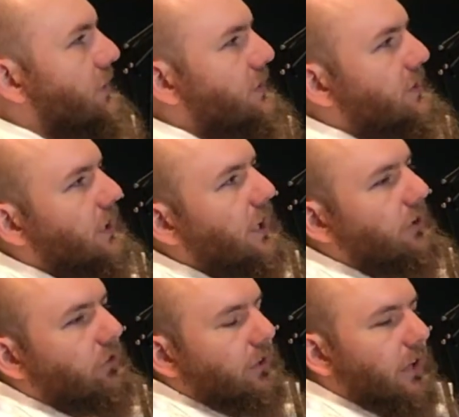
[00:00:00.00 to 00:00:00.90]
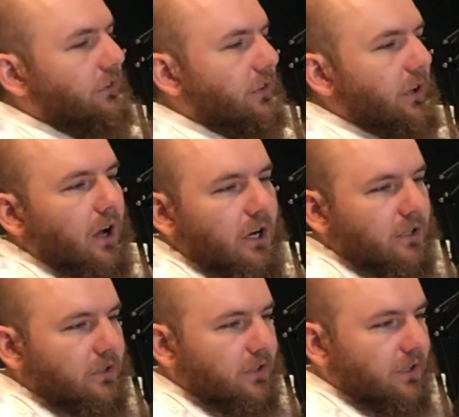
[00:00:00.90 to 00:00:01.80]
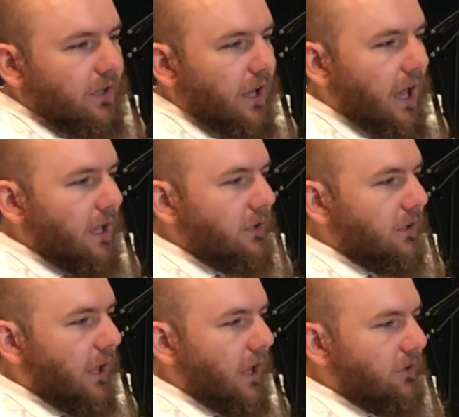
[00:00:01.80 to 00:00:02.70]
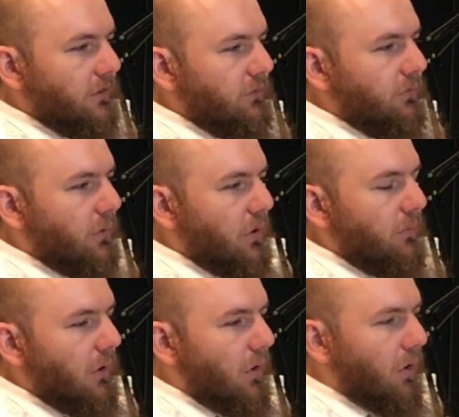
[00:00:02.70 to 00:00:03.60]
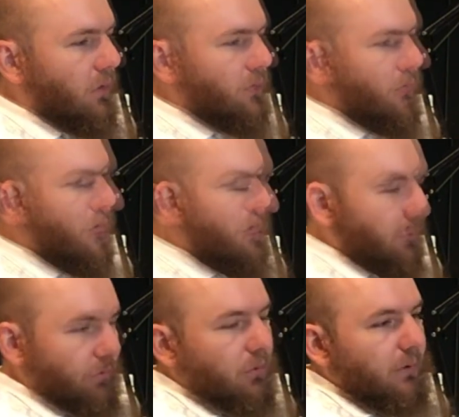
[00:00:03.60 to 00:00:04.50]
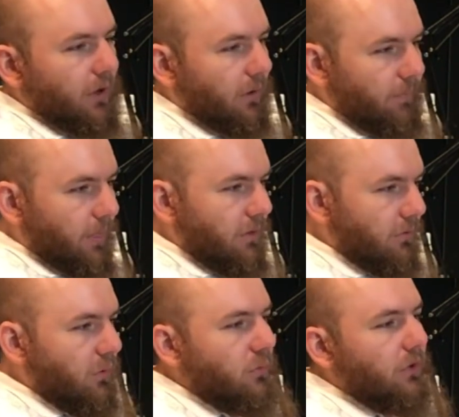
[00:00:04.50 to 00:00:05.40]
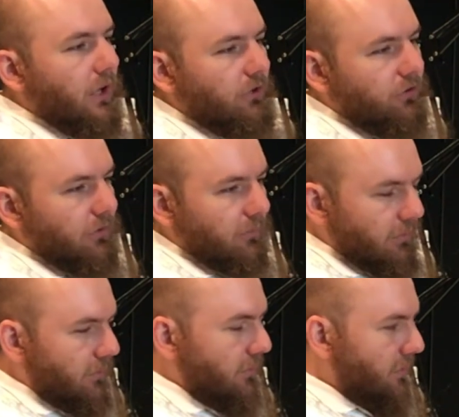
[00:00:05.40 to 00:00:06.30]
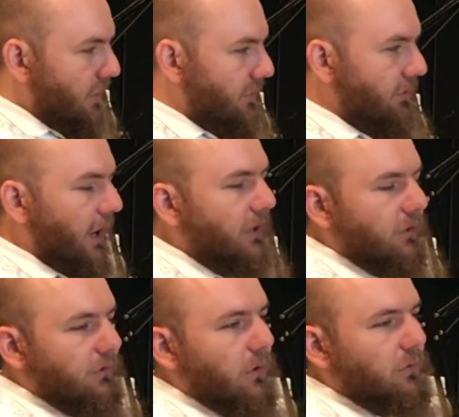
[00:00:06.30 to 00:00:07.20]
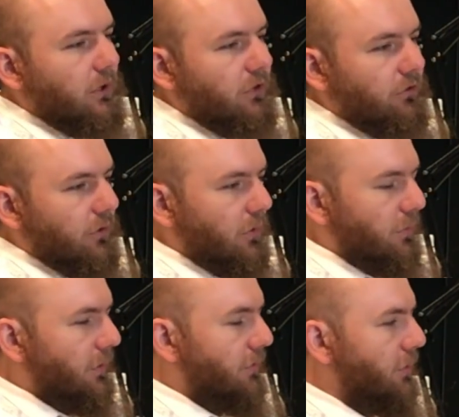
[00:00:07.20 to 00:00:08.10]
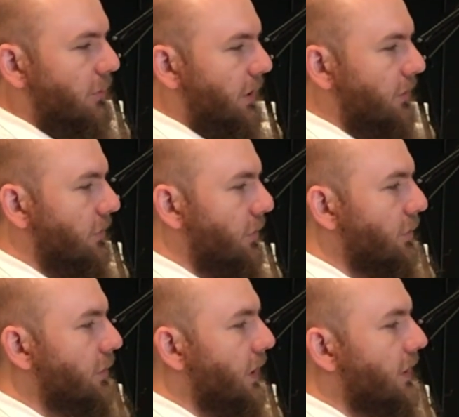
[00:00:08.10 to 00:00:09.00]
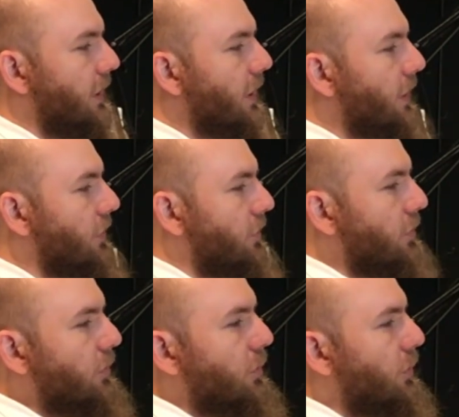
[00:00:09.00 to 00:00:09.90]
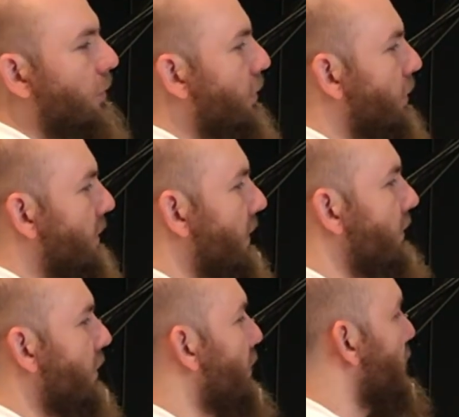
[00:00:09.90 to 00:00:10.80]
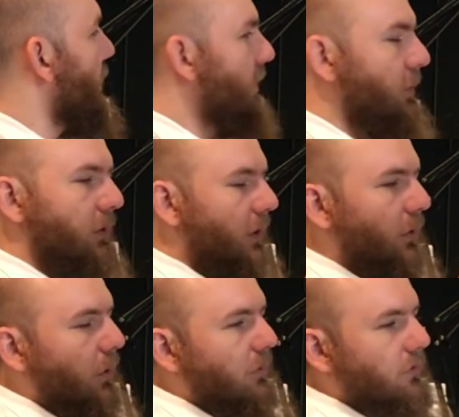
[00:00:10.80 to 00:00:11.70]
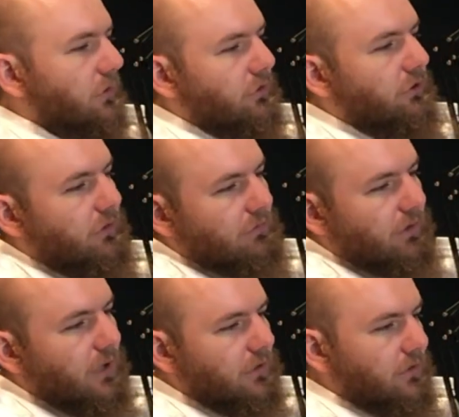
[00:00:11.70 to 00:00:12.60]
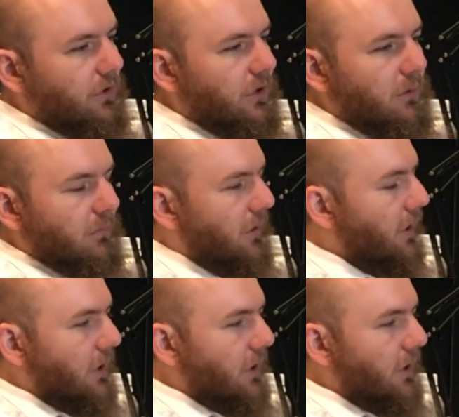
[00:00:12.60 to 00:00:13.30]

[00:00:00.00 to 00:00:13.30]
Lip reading: distillation as an art and as a form of perfumery, the foundation, in fact the foundation of perfumery. So you can do whatever you want, you can almost achieve any dream